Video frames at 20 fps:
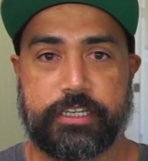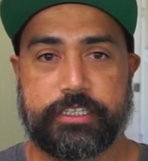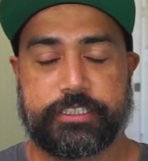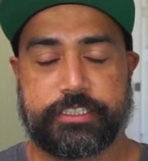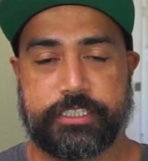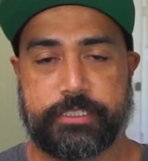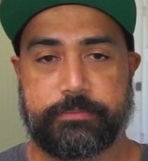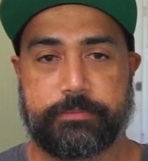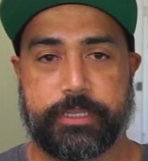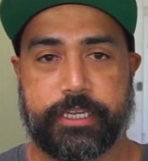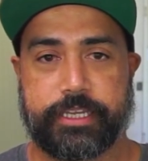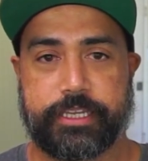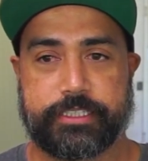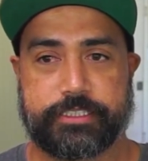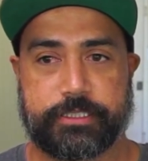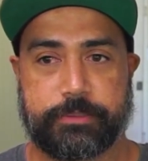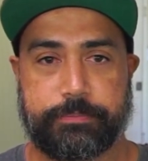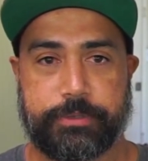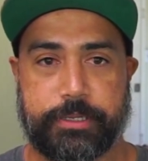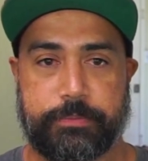seem like
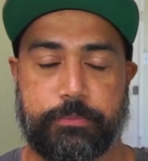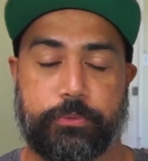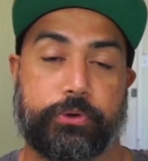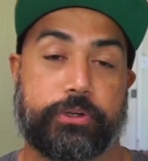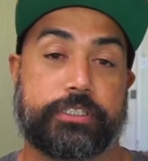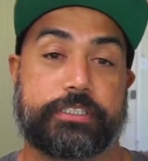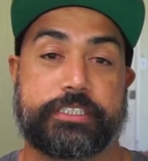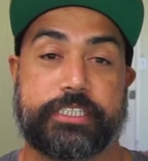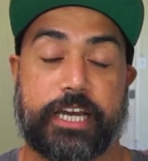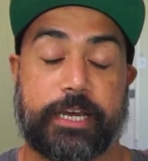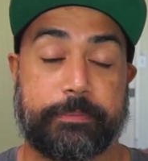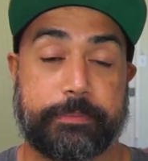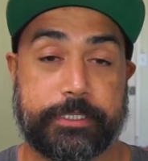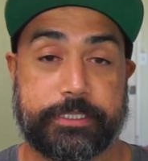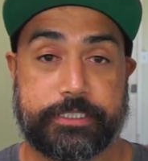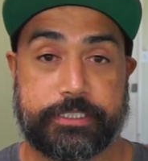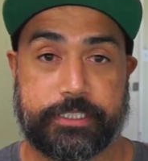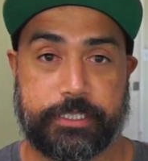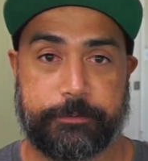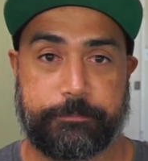it's a bit more
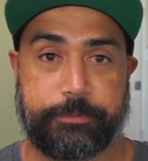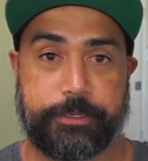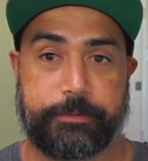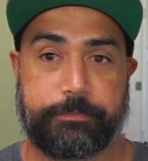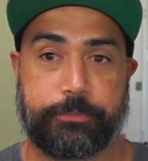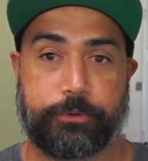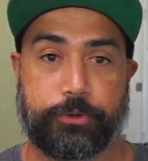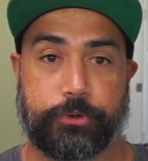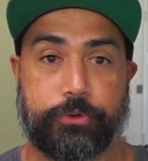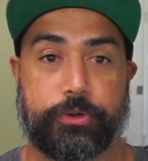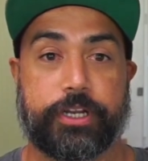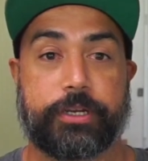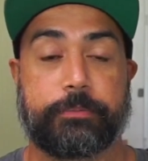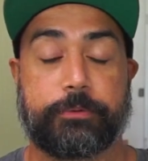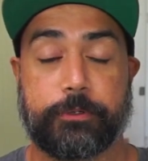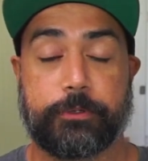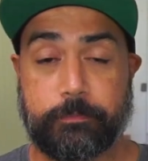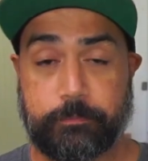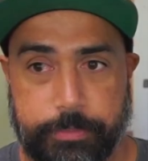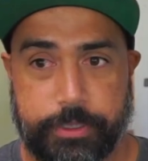established, a bit more credible.